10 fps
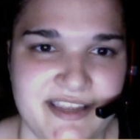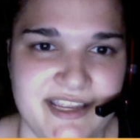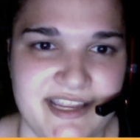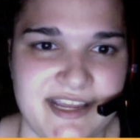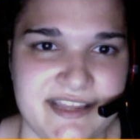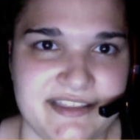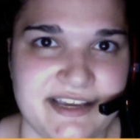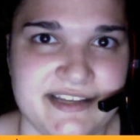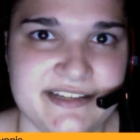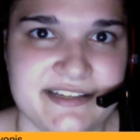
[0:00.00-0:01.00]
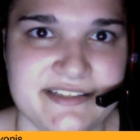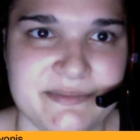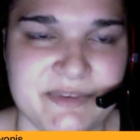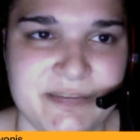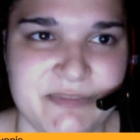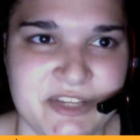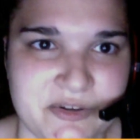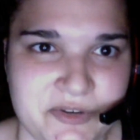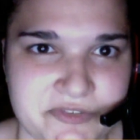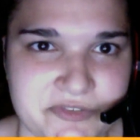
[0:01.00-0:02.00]
And that is my PR
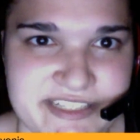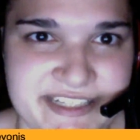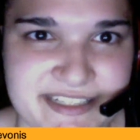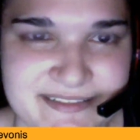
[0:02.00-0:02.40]
quote of the day.